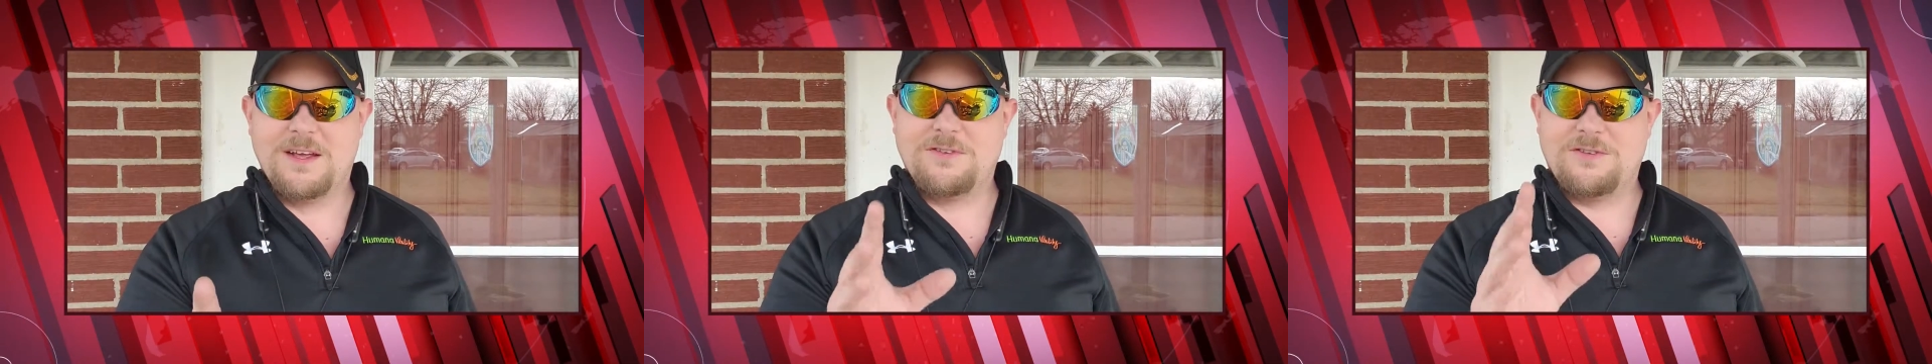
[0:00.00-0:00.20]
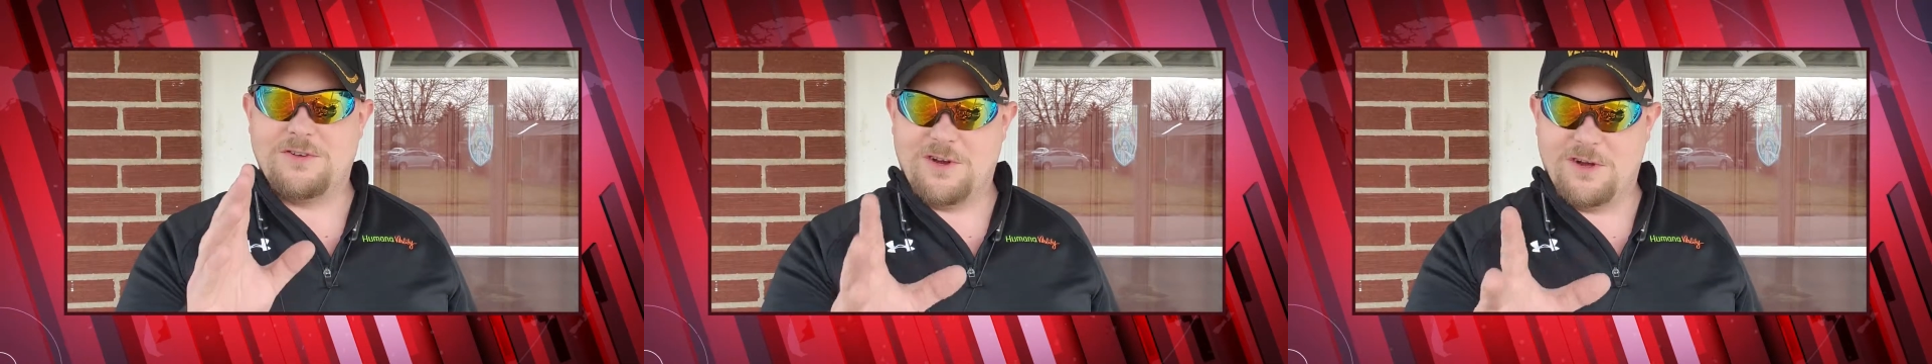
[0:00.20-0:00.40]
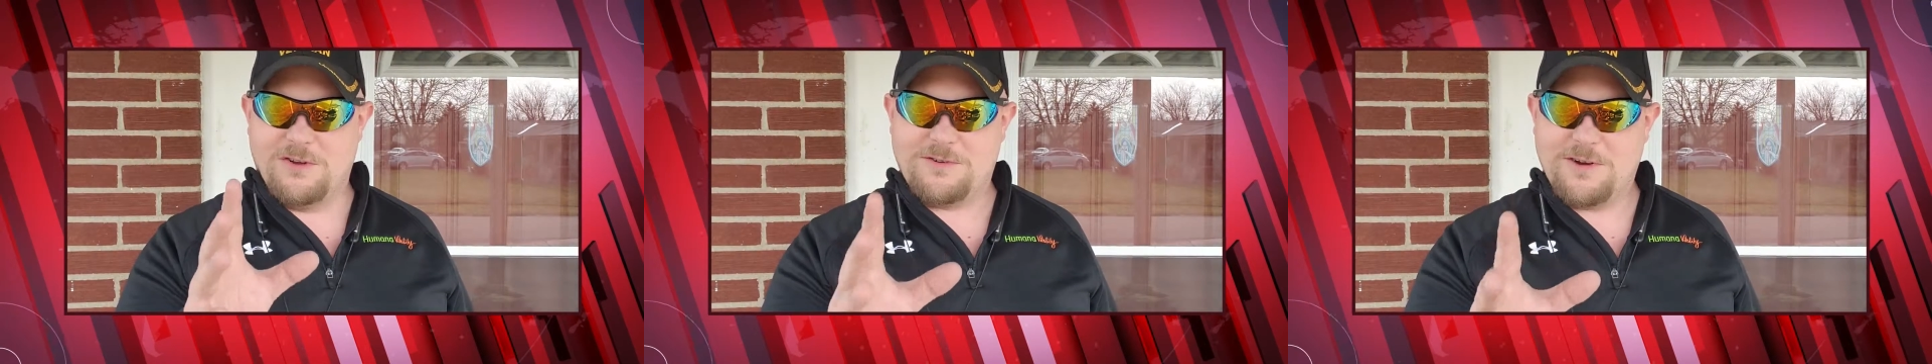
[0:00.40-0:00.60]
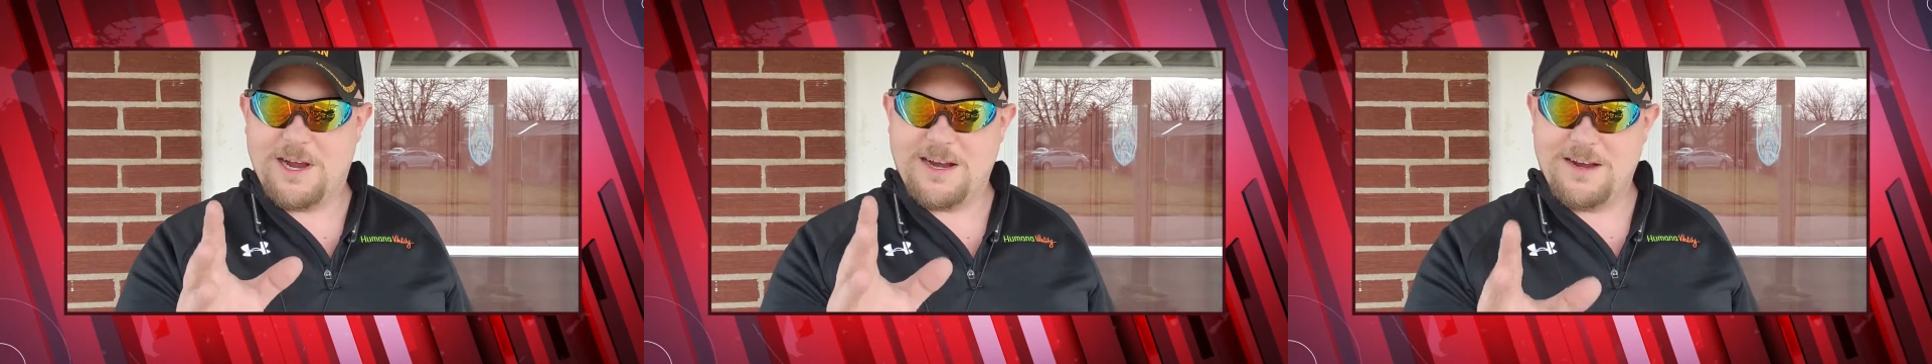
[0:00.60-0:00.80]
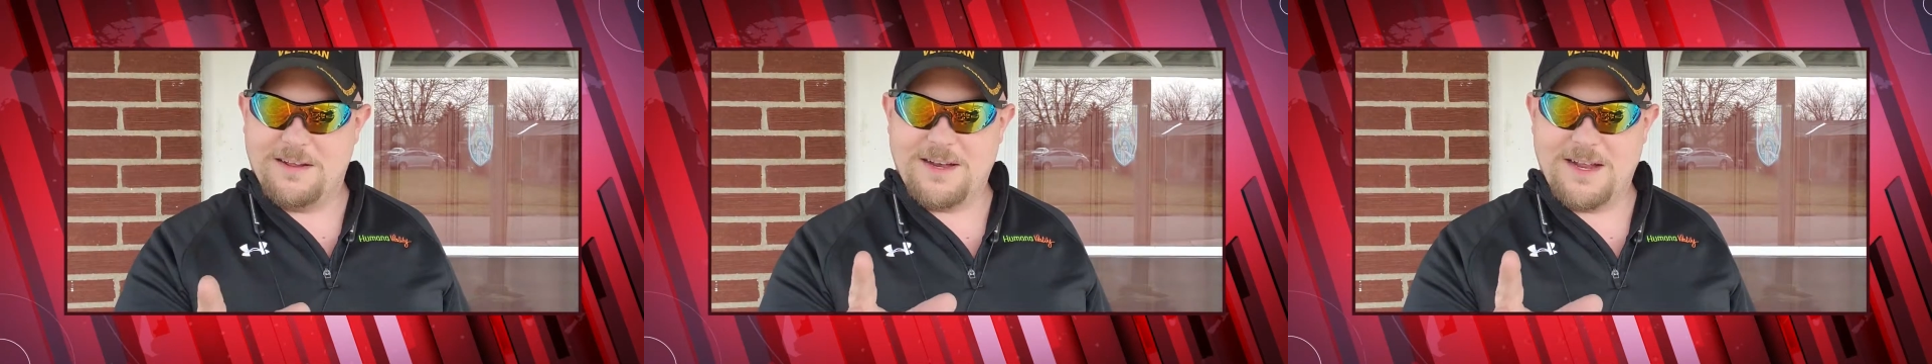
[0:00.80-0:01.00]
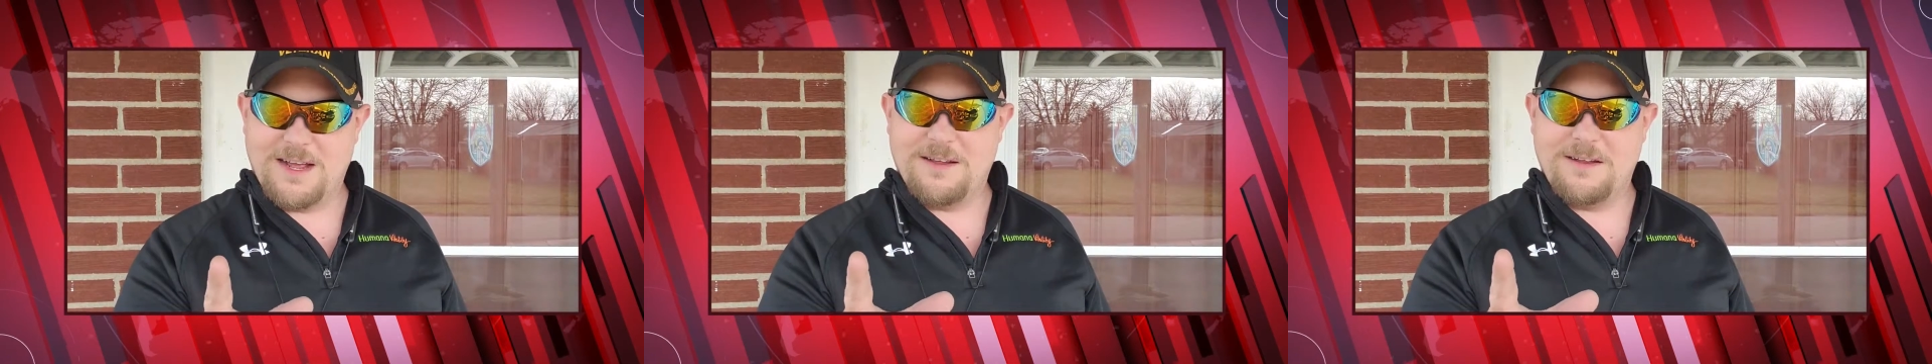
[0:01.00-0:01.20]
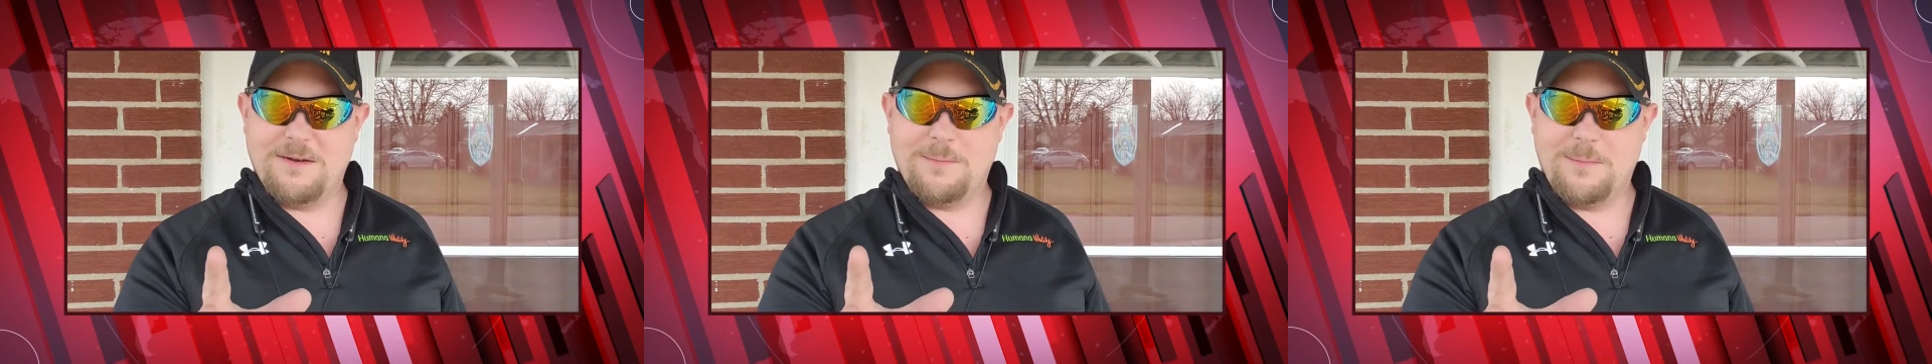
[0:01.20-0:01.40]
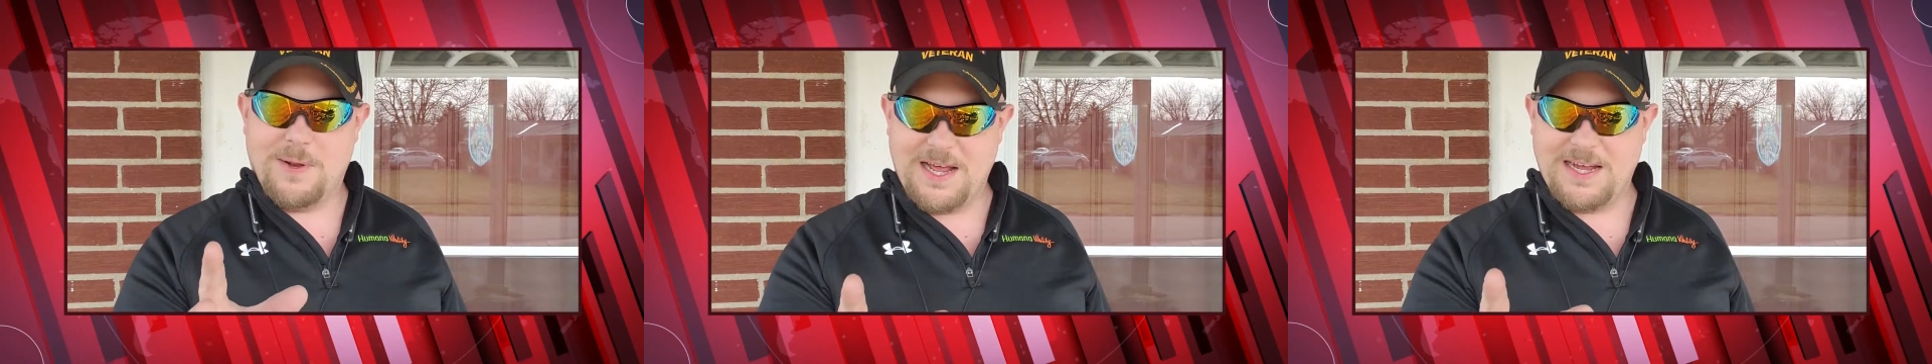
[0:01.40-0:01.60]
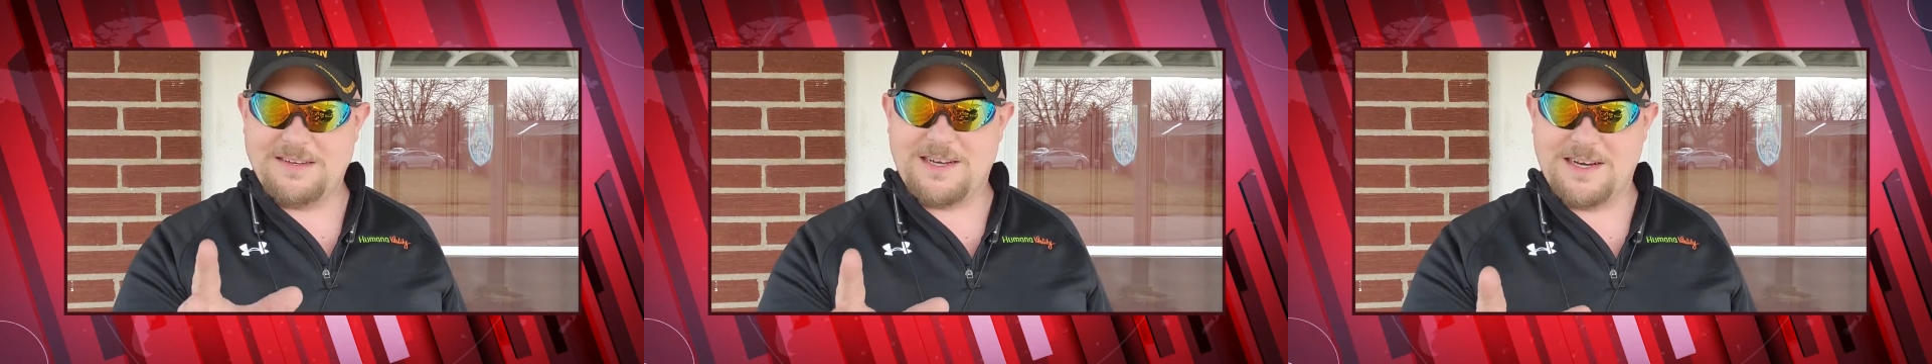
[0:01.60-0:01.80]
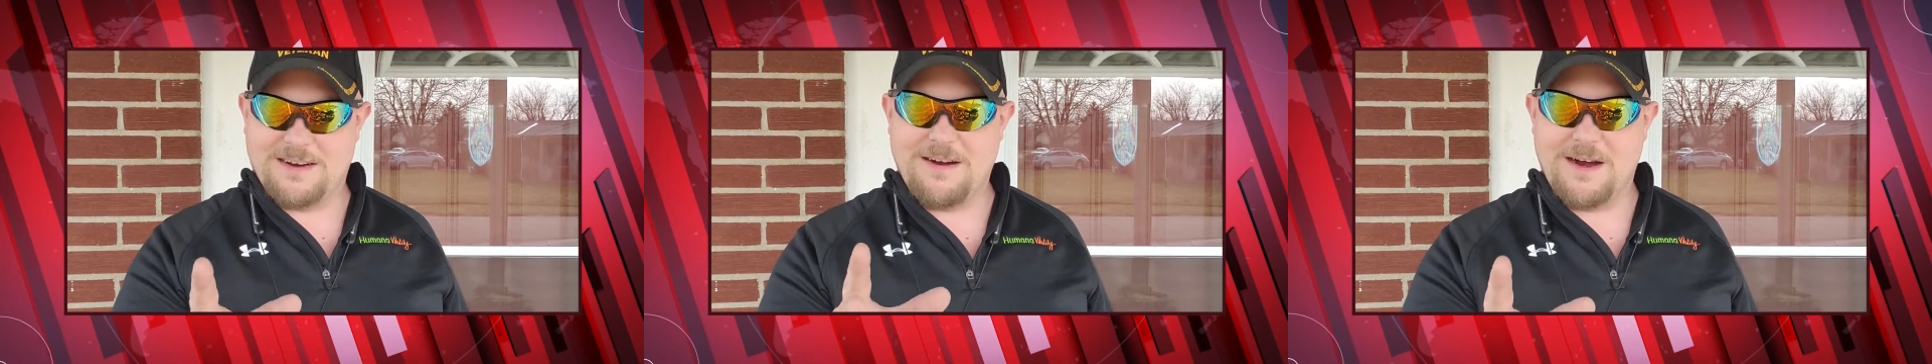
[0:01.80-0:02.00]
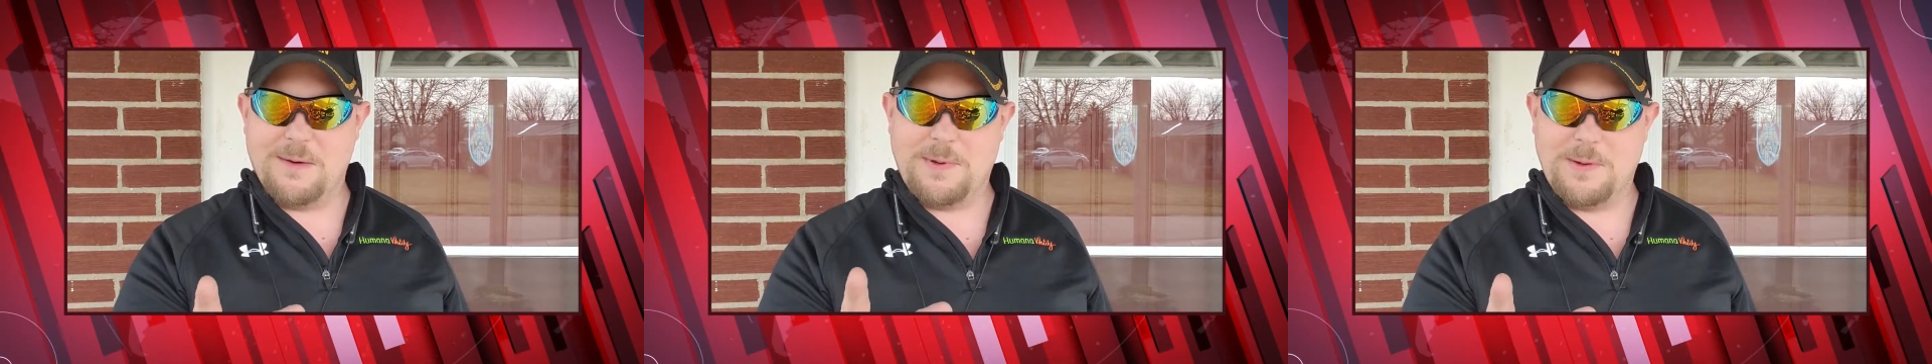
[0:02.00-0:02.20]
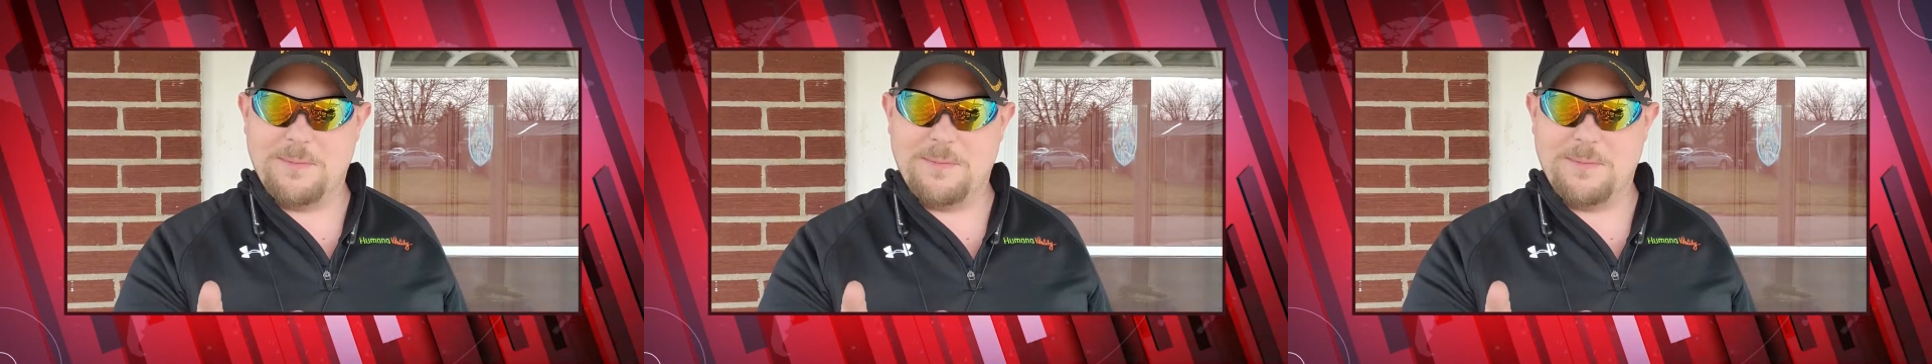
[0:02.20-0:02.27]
So don't try it on that plastic crap